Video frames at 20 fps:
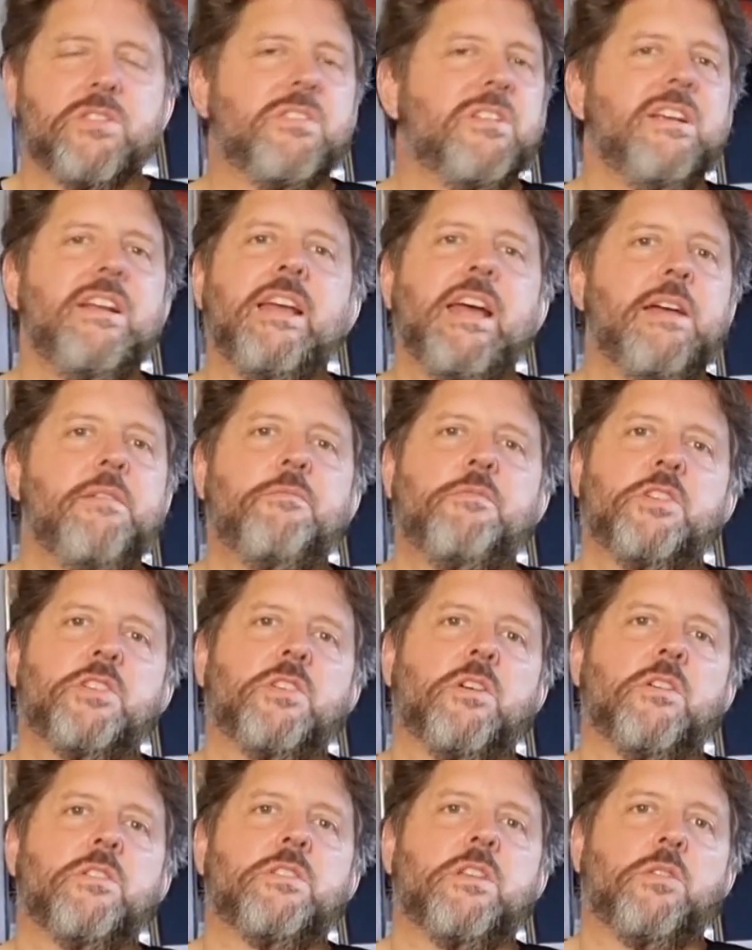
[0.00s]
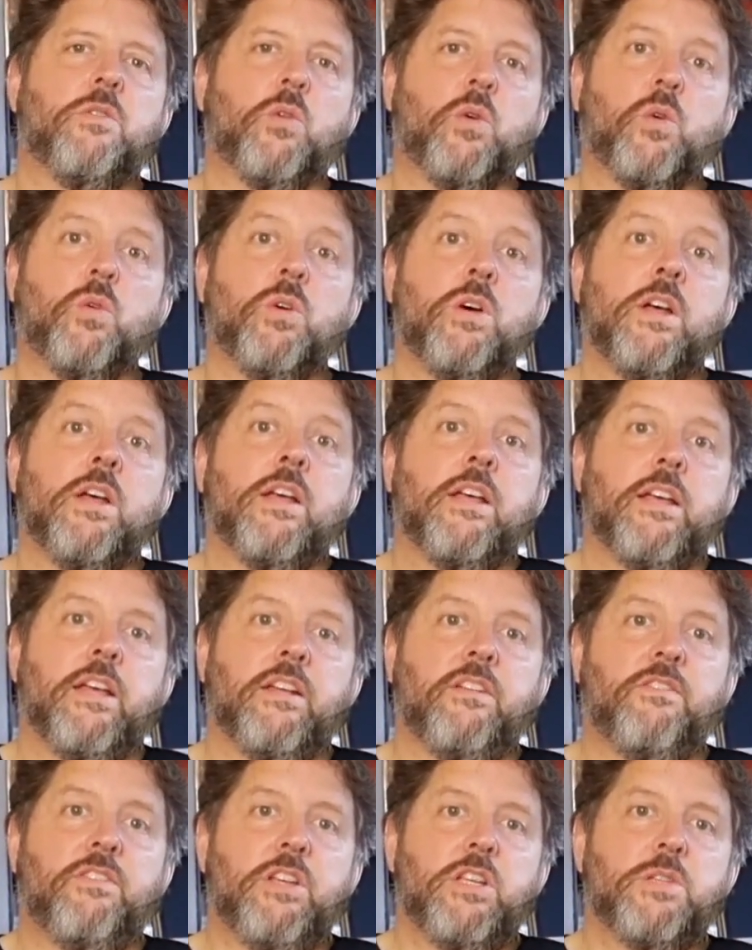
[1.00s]
really emphasized at all
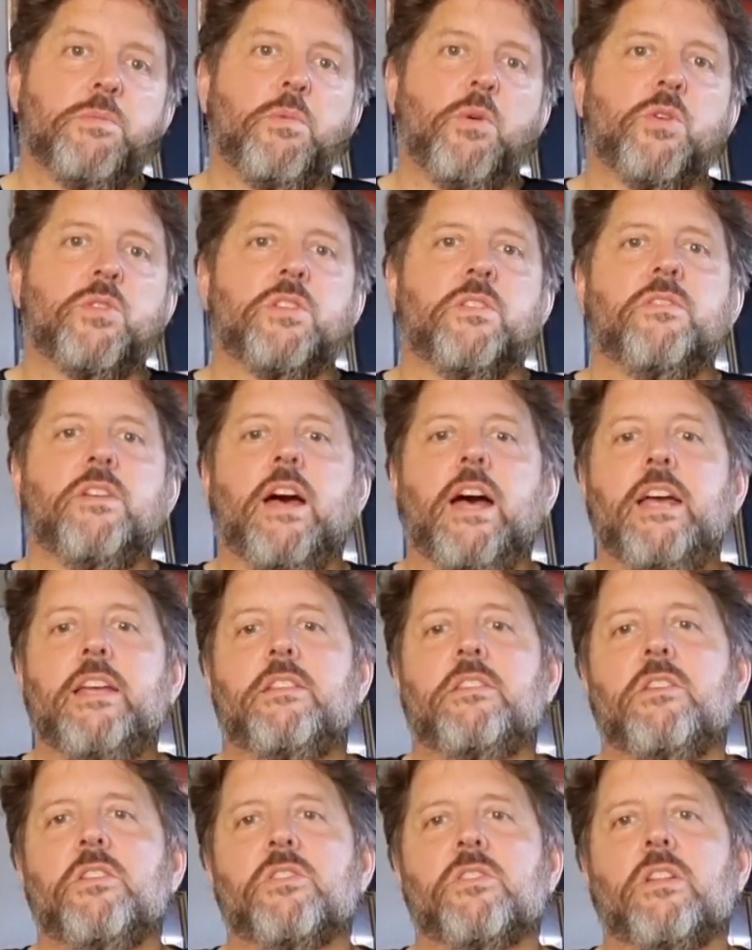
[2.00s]
in these books in the 80s.